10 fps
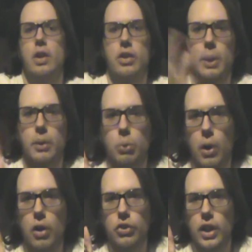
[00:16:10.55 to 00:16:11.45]

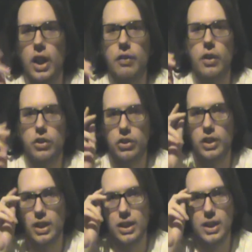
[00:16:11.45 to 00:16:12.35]
712 signing off. I'll
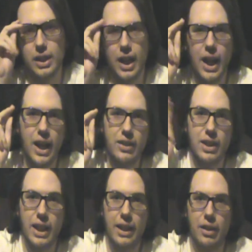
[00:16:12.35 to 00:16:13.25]
see you guys
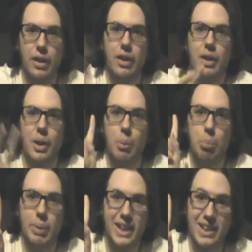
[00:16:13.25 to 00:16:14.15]
later.
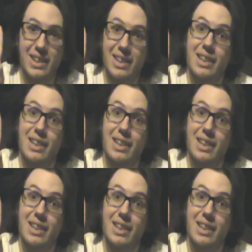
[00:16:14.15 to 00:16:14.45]
Peace.